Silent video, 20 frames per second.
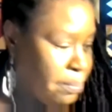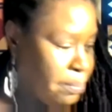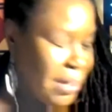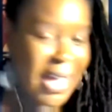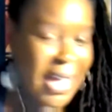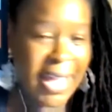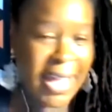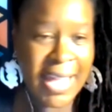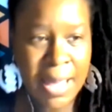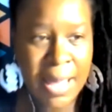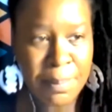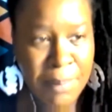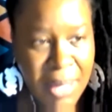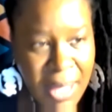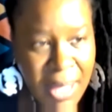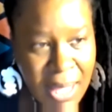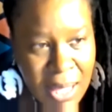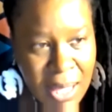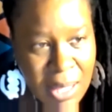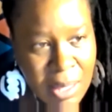
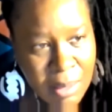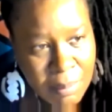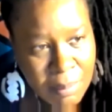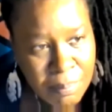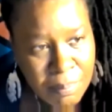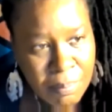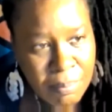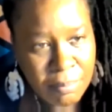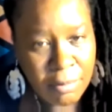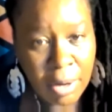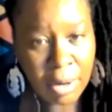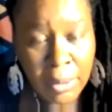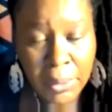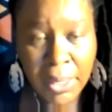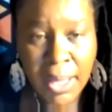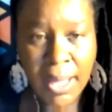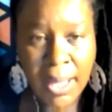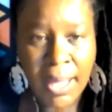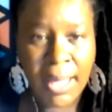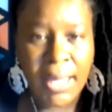BAME,
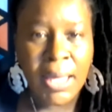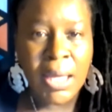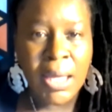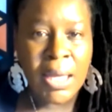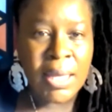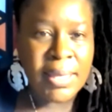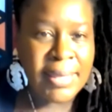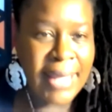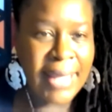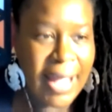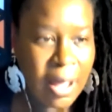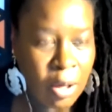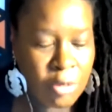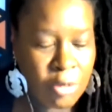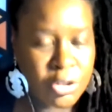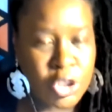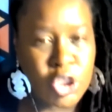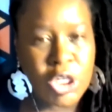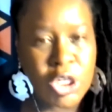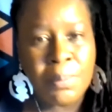okay? Now
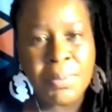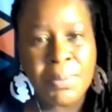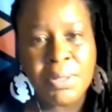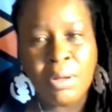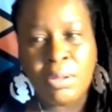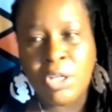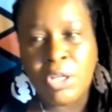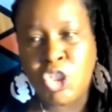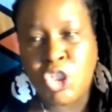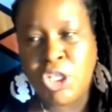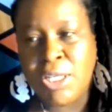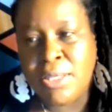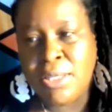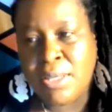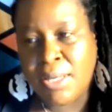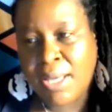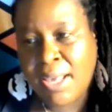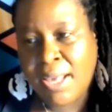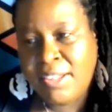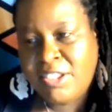the terminology
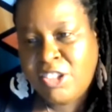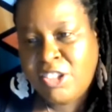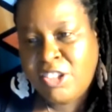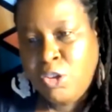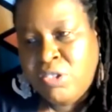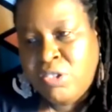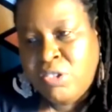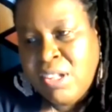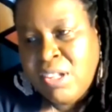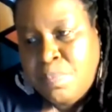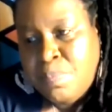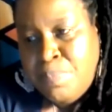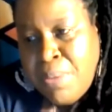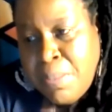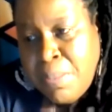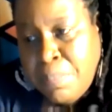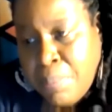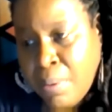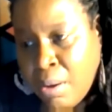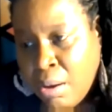that gets used is
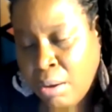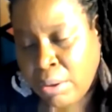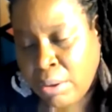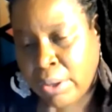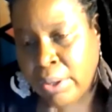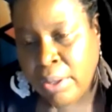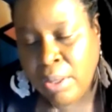BIPOC,